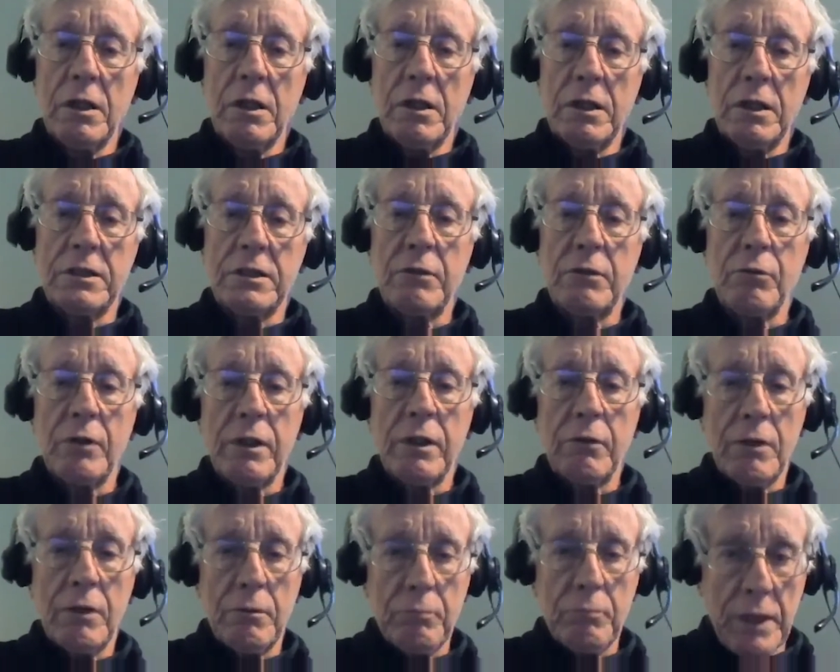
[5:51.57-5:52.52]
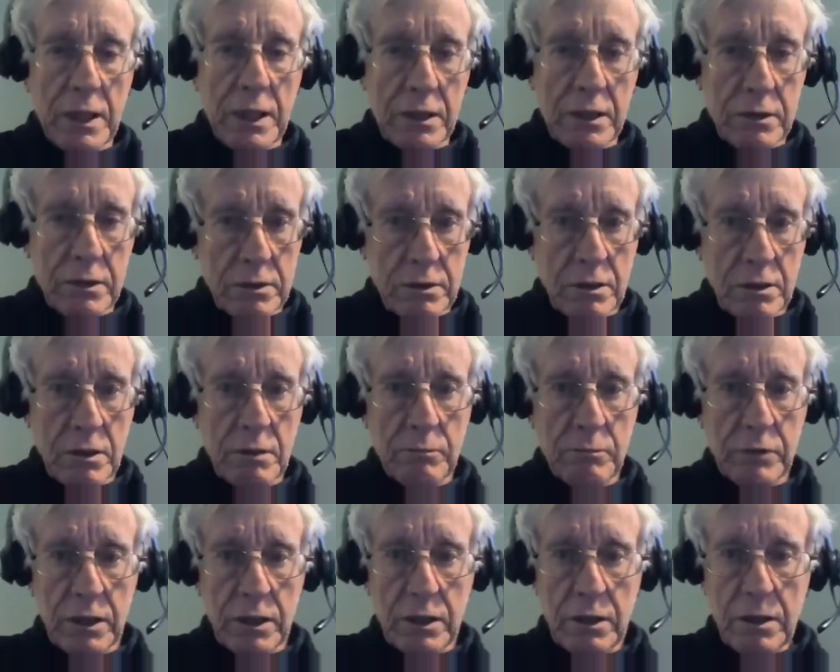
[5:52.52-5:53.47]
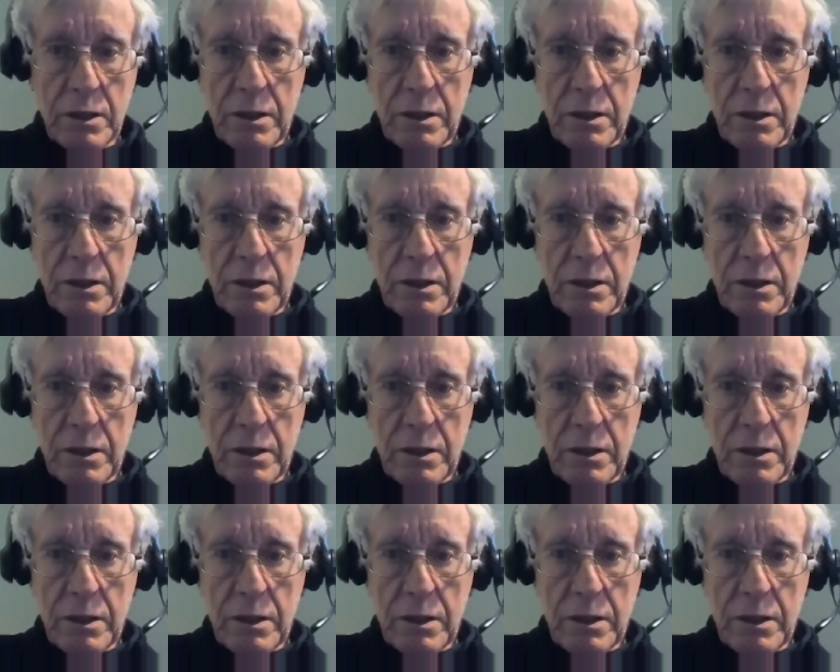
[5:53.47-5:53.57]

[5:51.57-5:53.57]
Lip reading: He said when he went back to Derby,